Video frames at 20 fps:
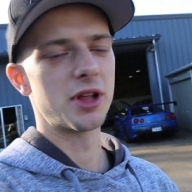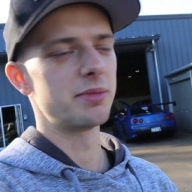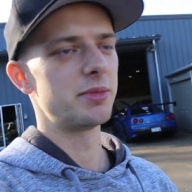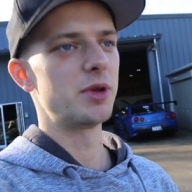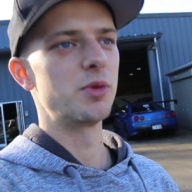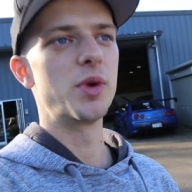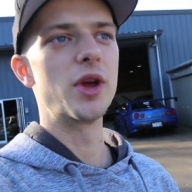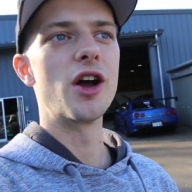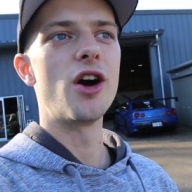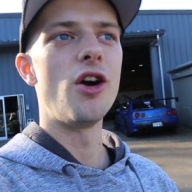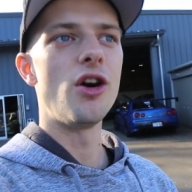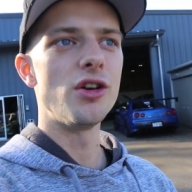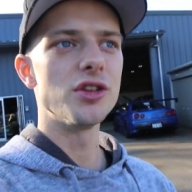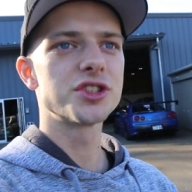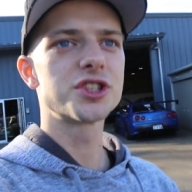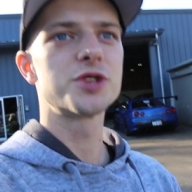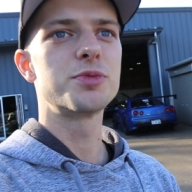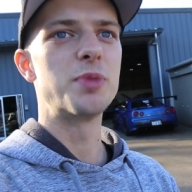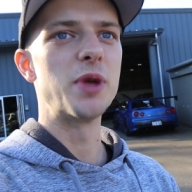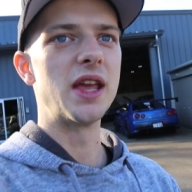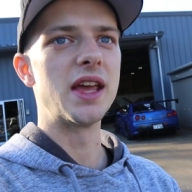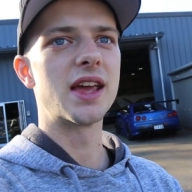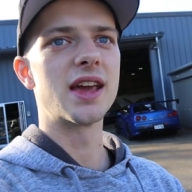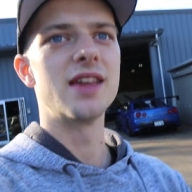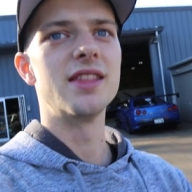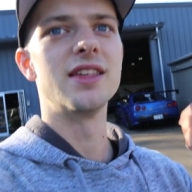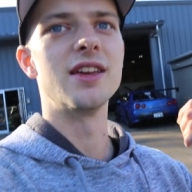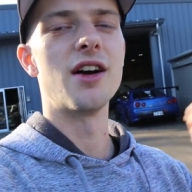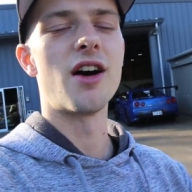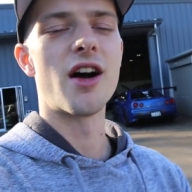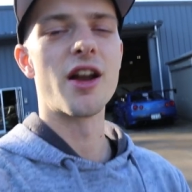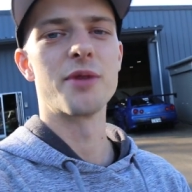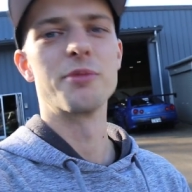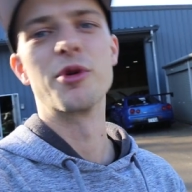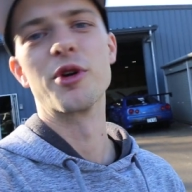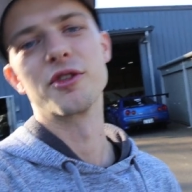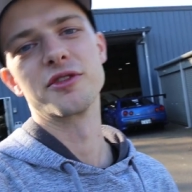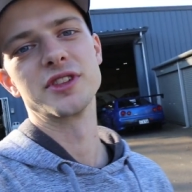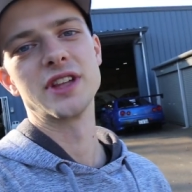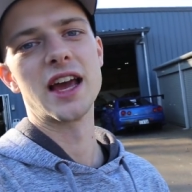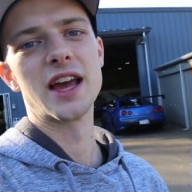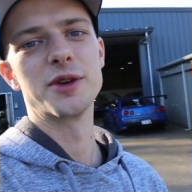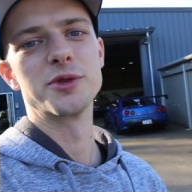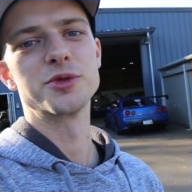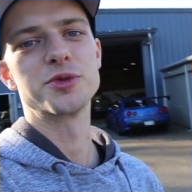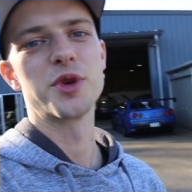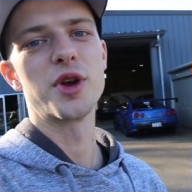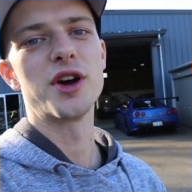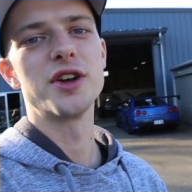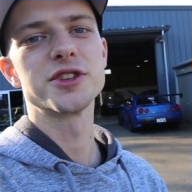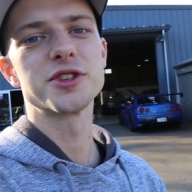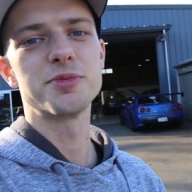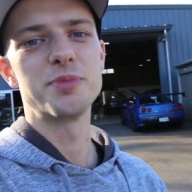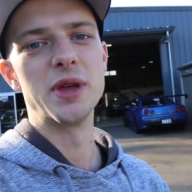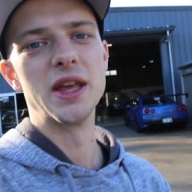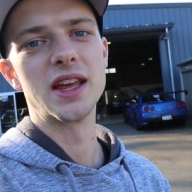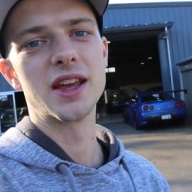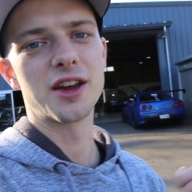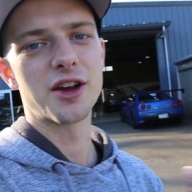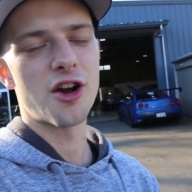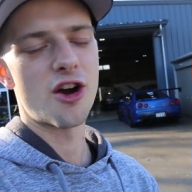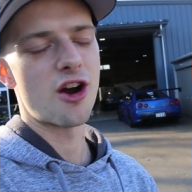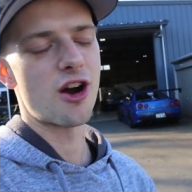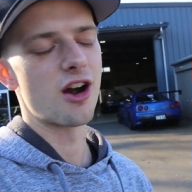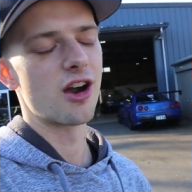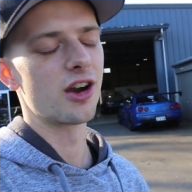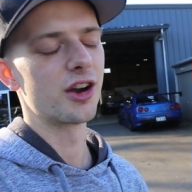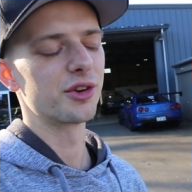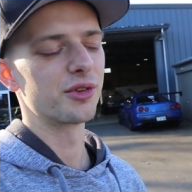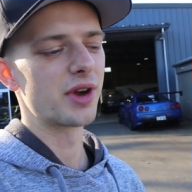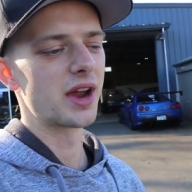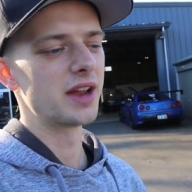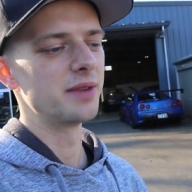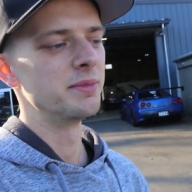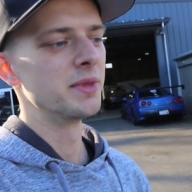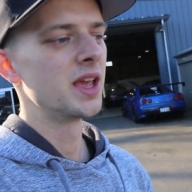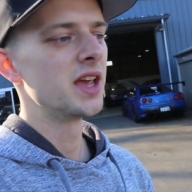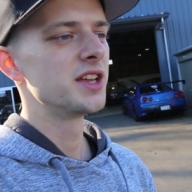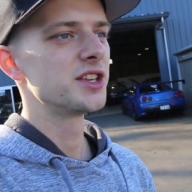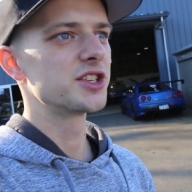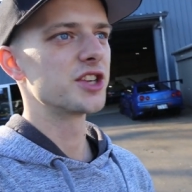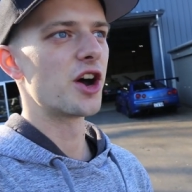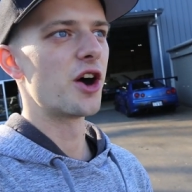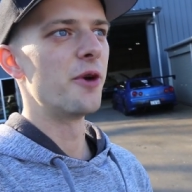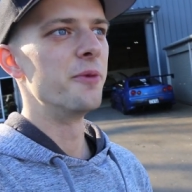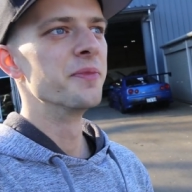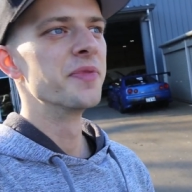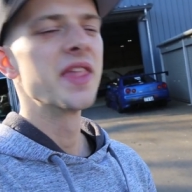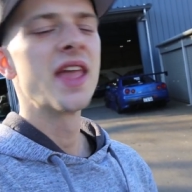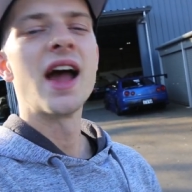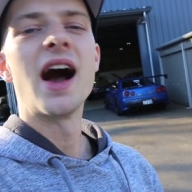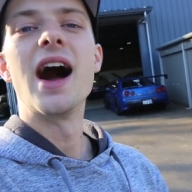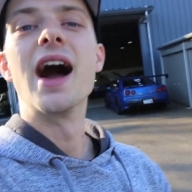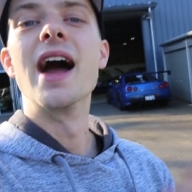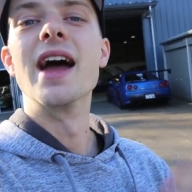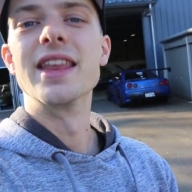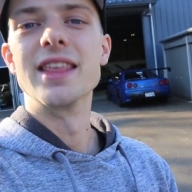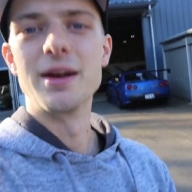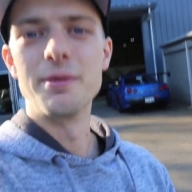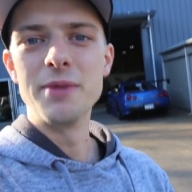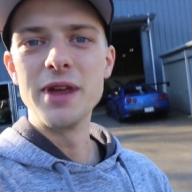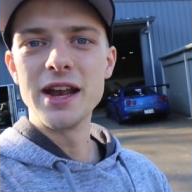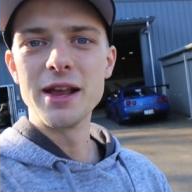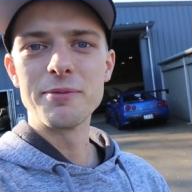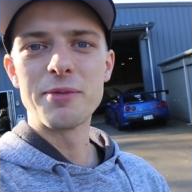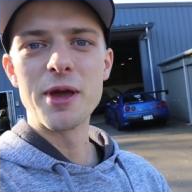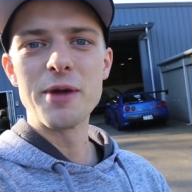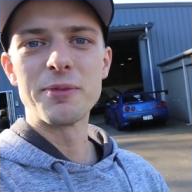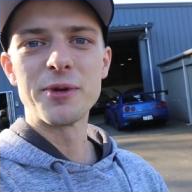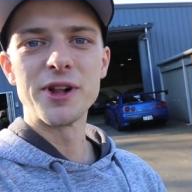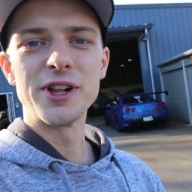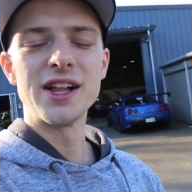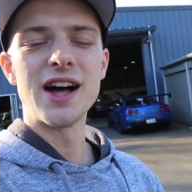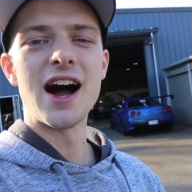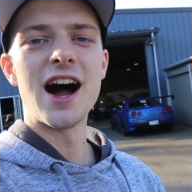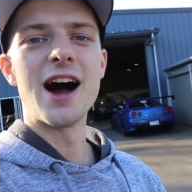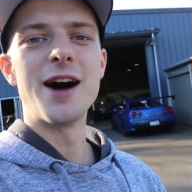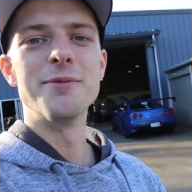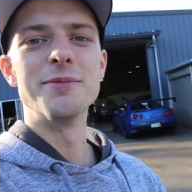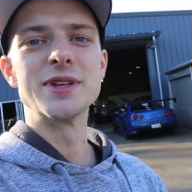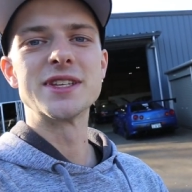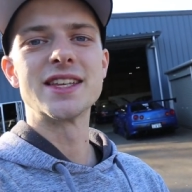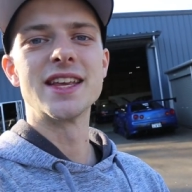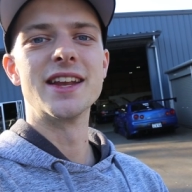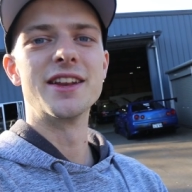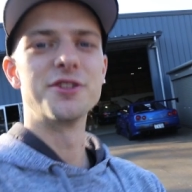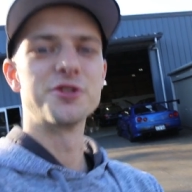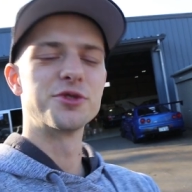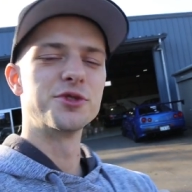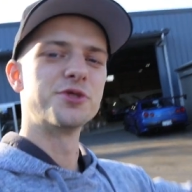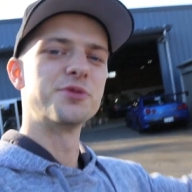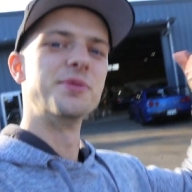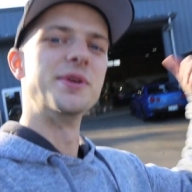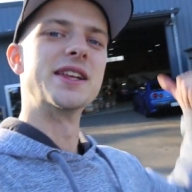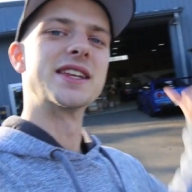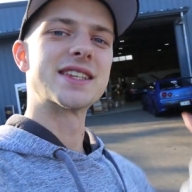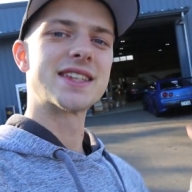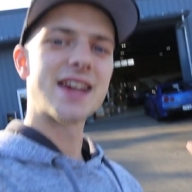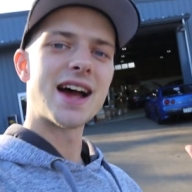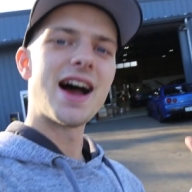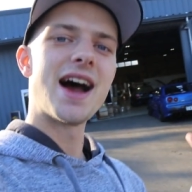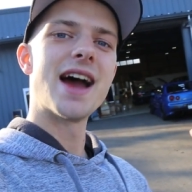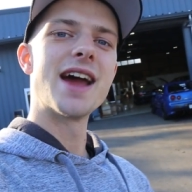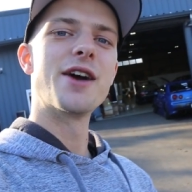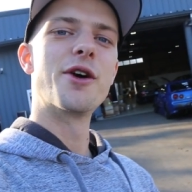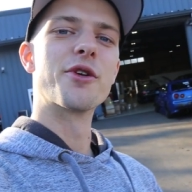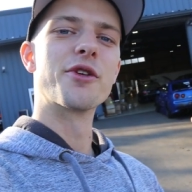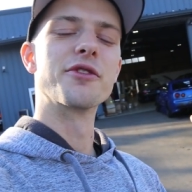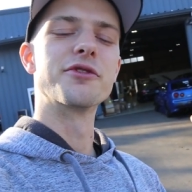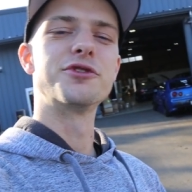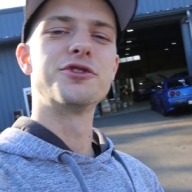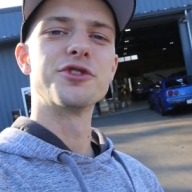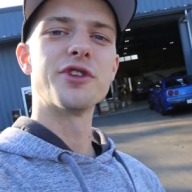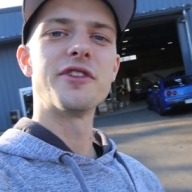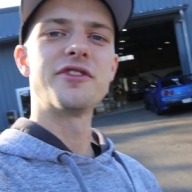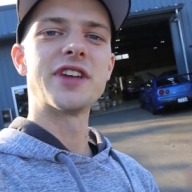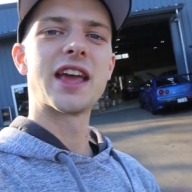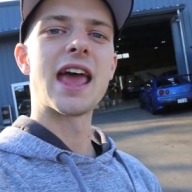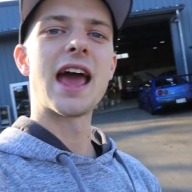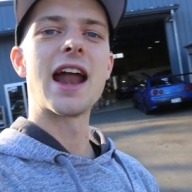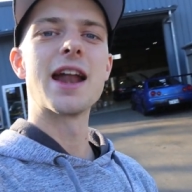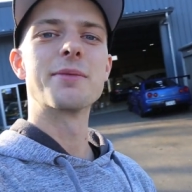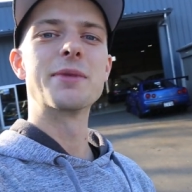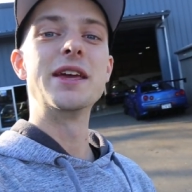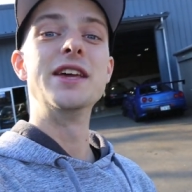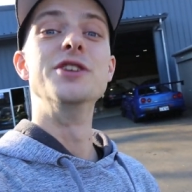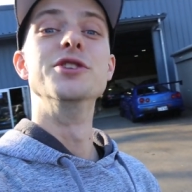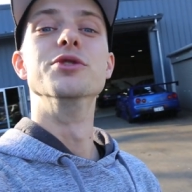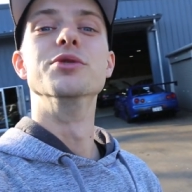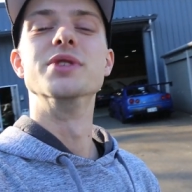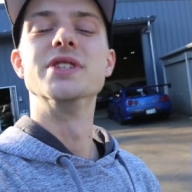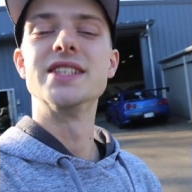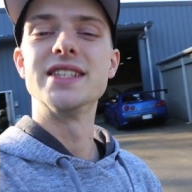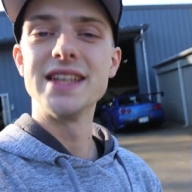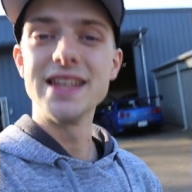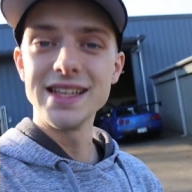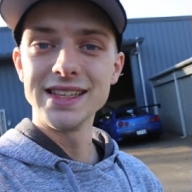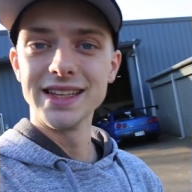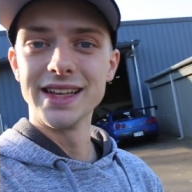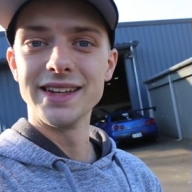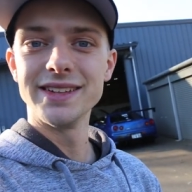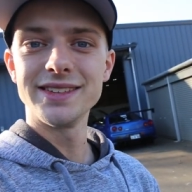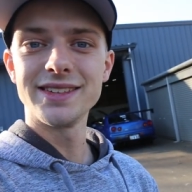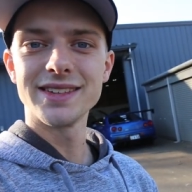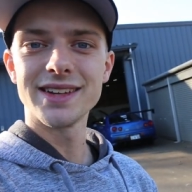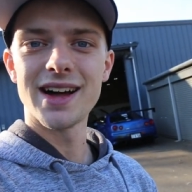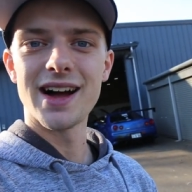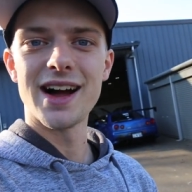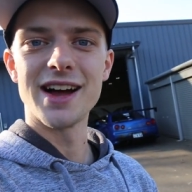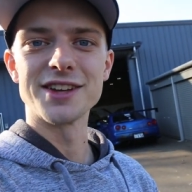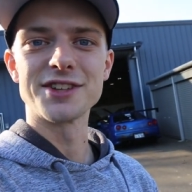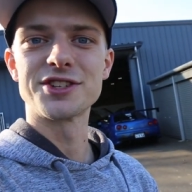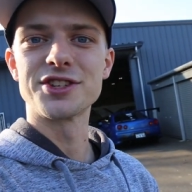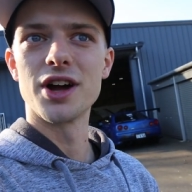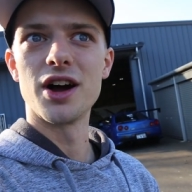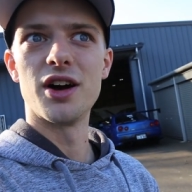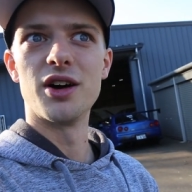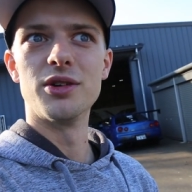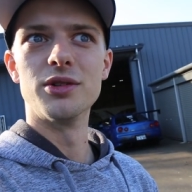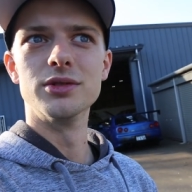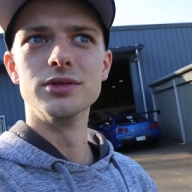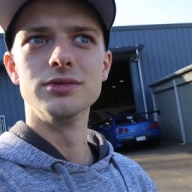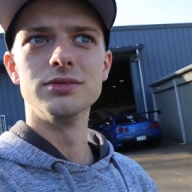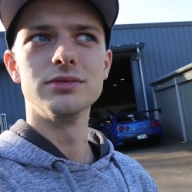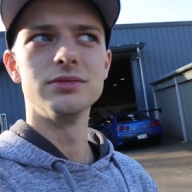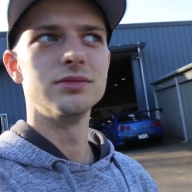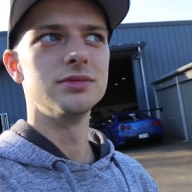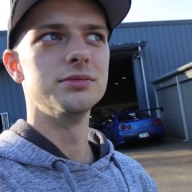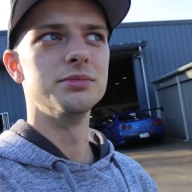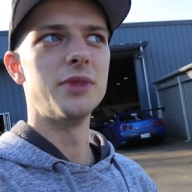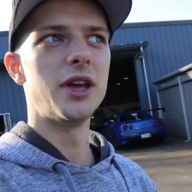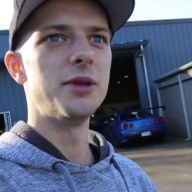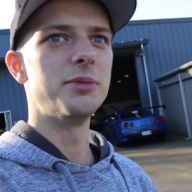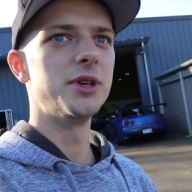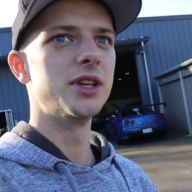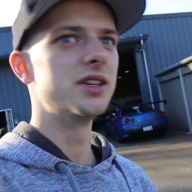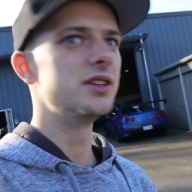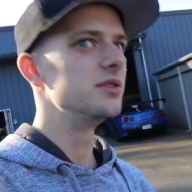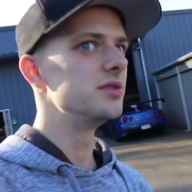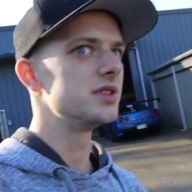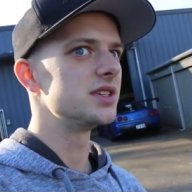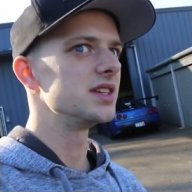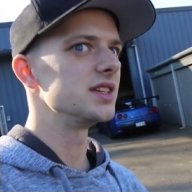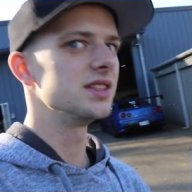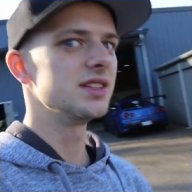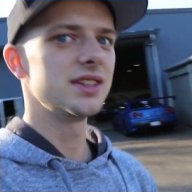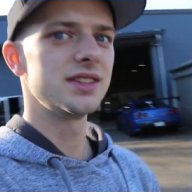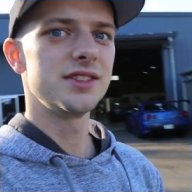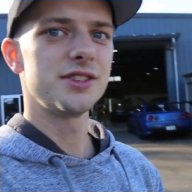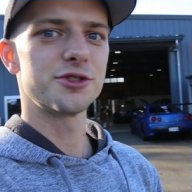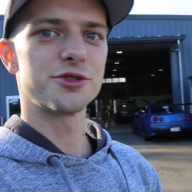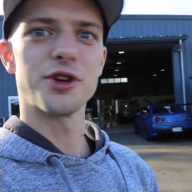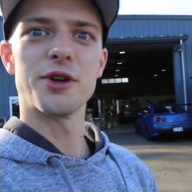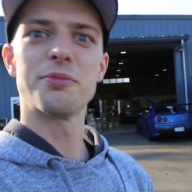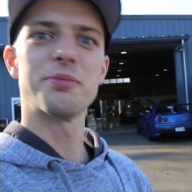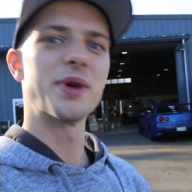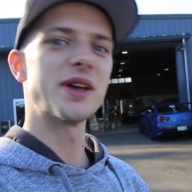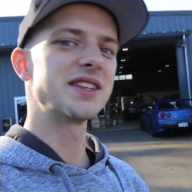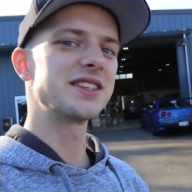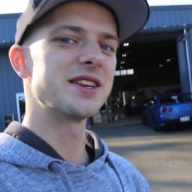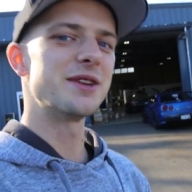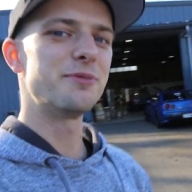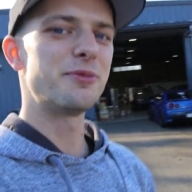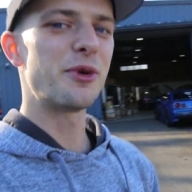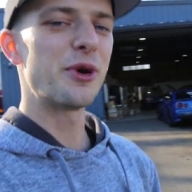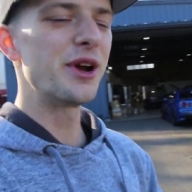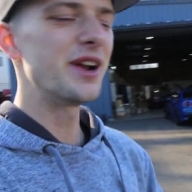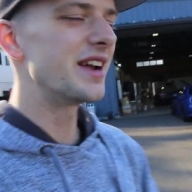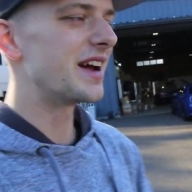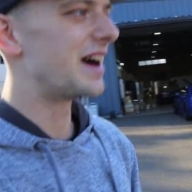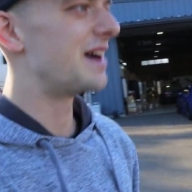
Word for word: I mean, we all speak the automotive language. We all speak car, right? So I ended up meeting people. Um, Sid introduced me to Sky, owner of Drift Academy in New Zealand. Uh, so maybe a New Zealand trip at some point.